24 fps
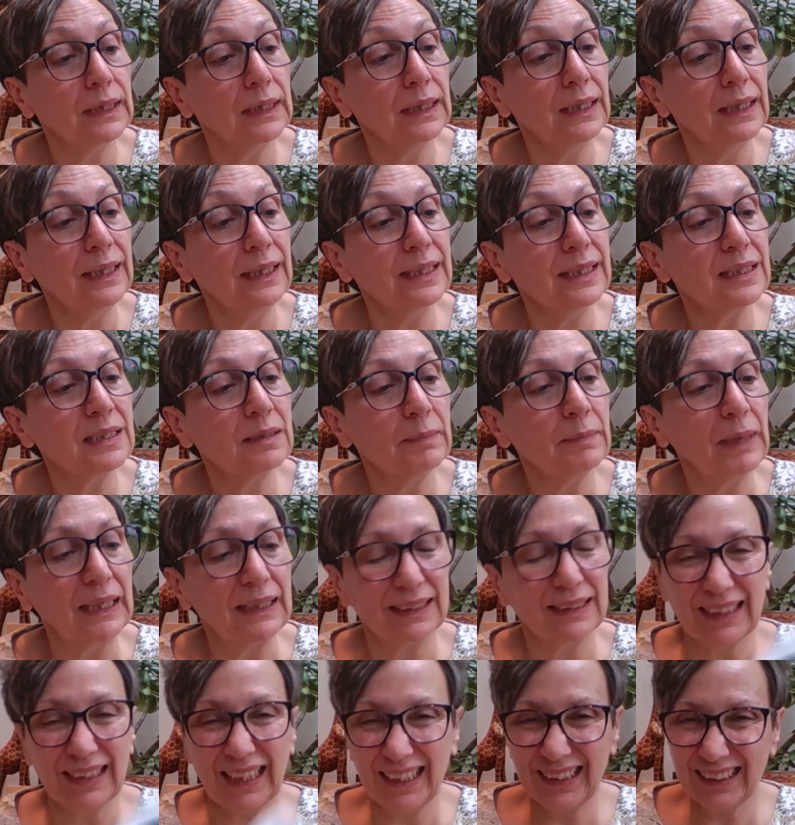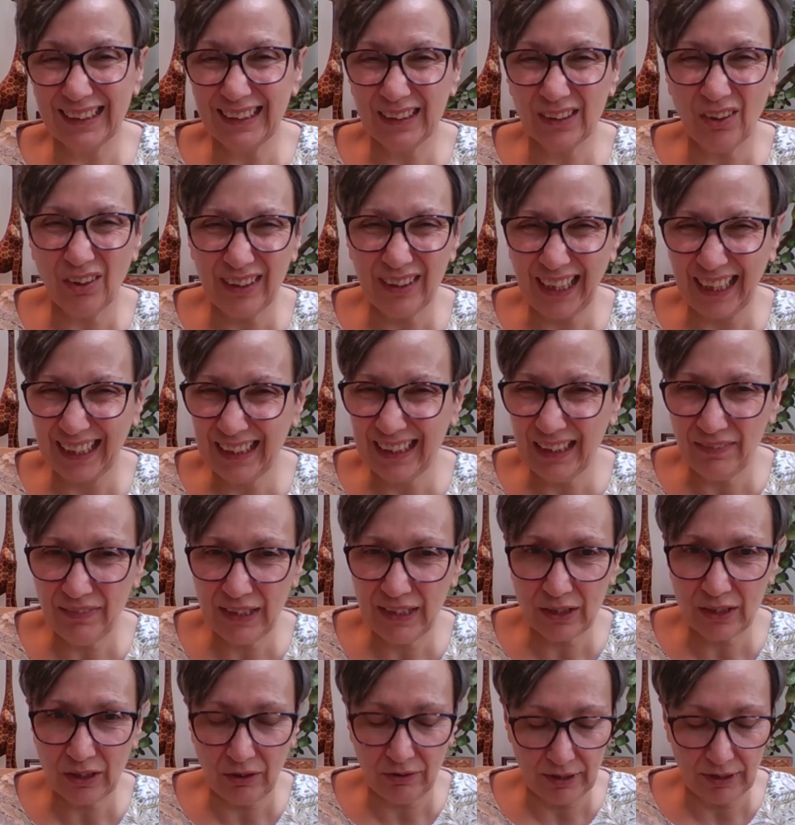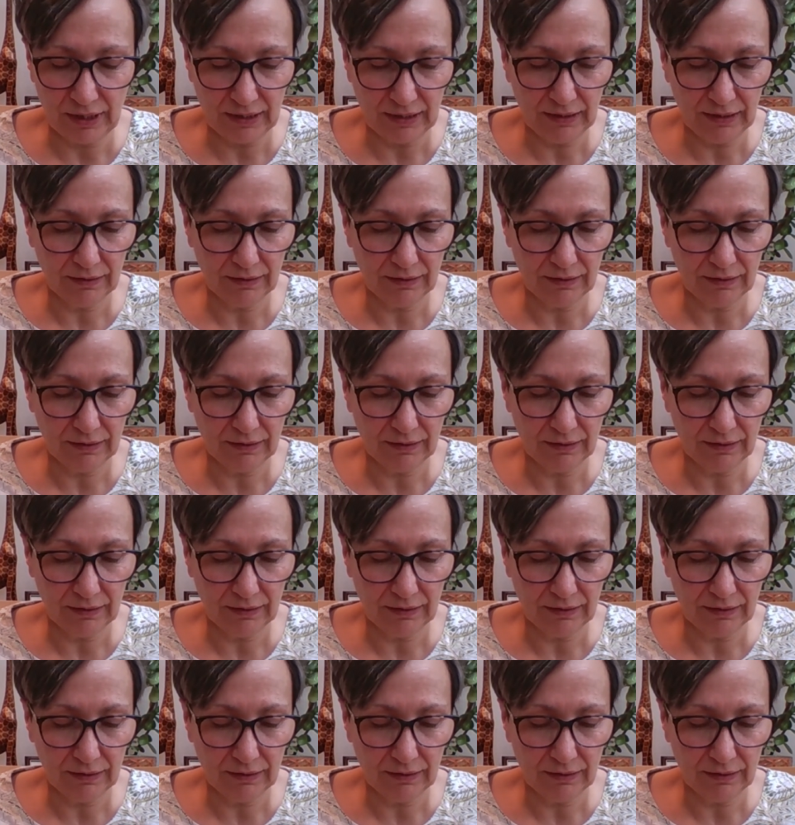And it smells nice. It's got that. Nivea's got it.